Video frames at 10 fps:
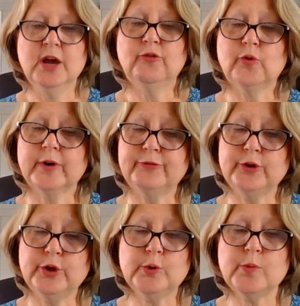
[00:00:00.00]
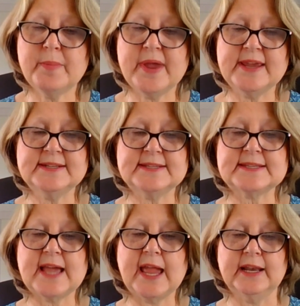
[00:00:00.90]
For if you remain
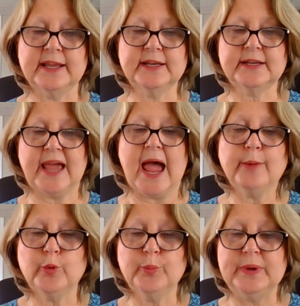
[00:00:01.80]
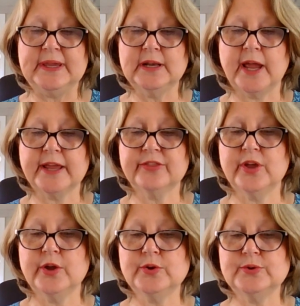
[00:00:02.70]
silent, I will be like
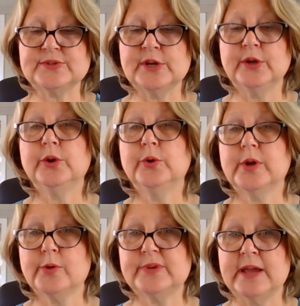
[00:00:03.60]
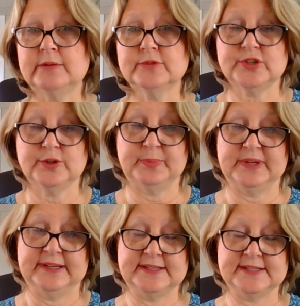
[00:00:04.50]
those who go down to the
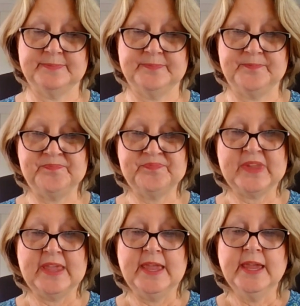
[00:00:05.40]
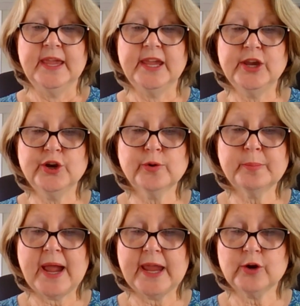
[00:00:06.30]
pit. Hear
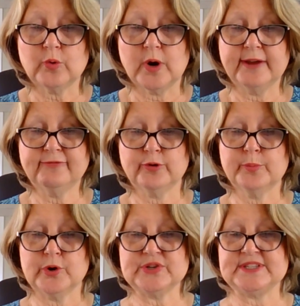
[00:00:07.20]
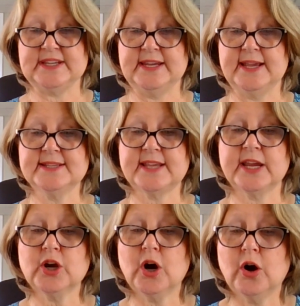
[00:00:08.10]
my cry for mercy as I
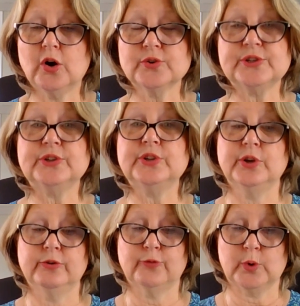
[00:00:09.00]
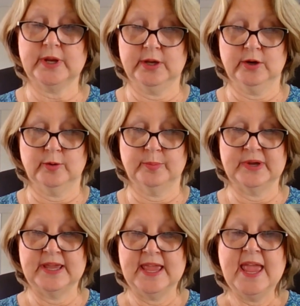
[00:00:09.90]
call to you for help,
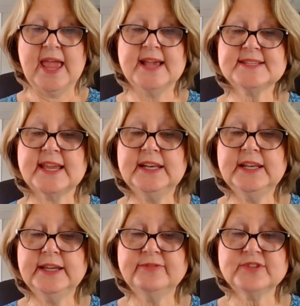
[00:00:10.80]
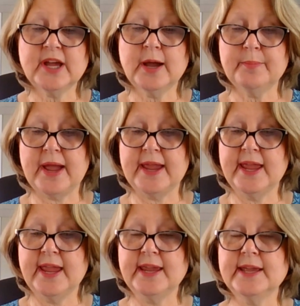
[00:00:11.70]
as I lift up my
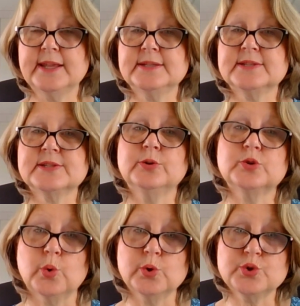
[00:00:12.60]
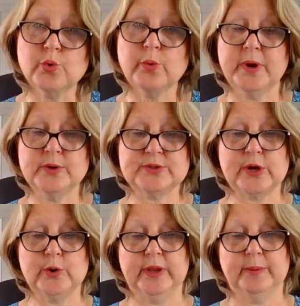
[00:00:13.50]
hands toward your most
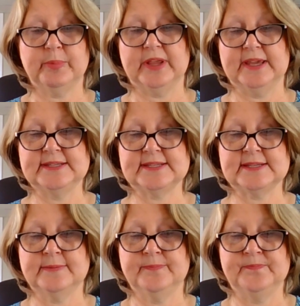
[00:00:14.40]
holy place.